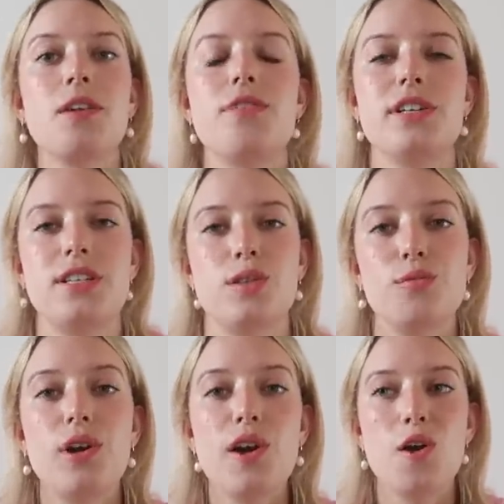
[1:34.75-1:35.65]
versus
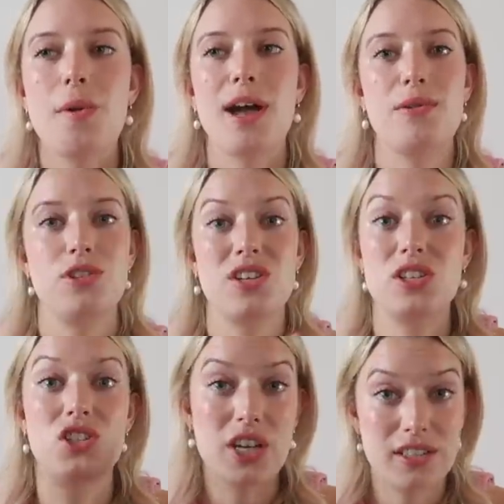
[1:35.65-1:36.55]
in Rome, I was
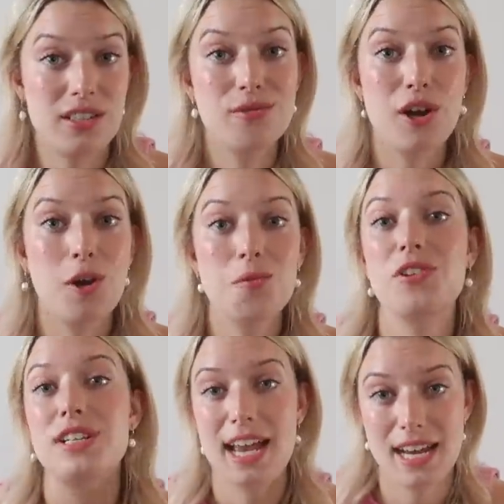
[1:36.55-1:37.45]
just, just in Rome
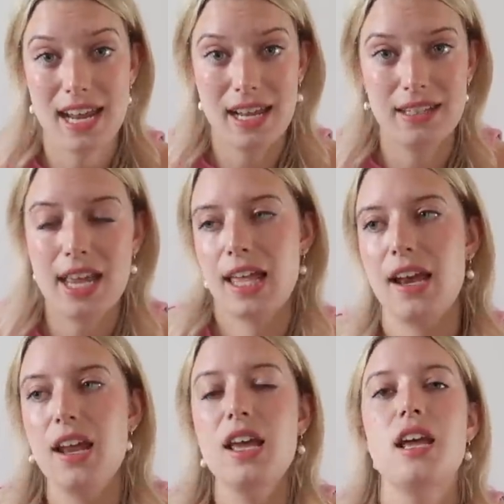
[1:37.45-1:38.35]
for ten days, and
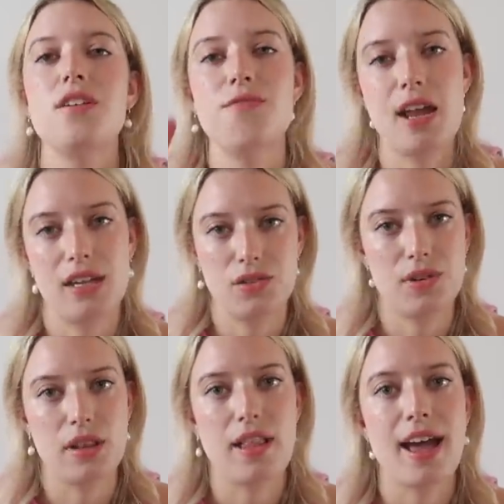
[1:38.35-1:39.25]
then Venice
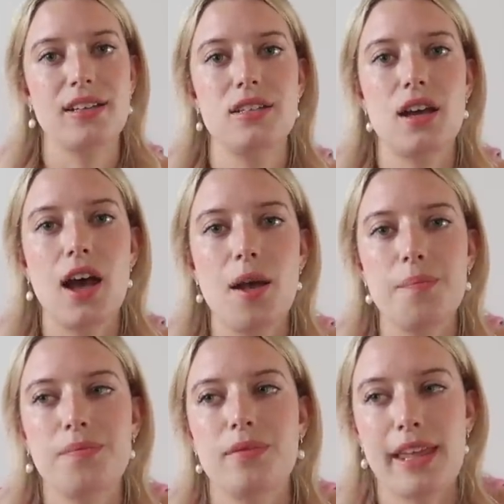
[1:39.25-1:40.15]
for the last,
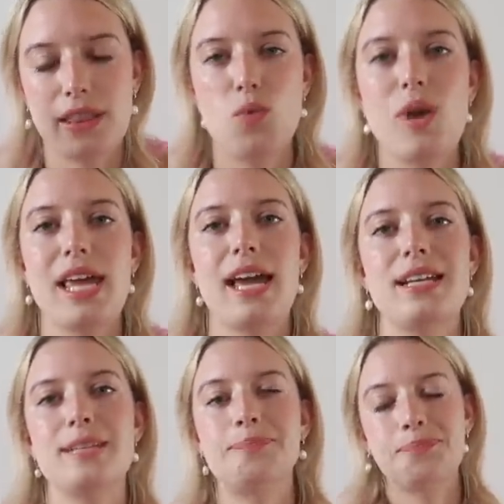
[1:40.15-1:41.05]
um, like the
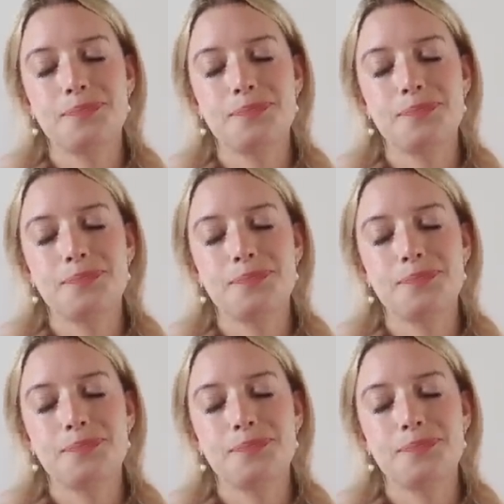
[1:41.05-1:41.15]
weekend.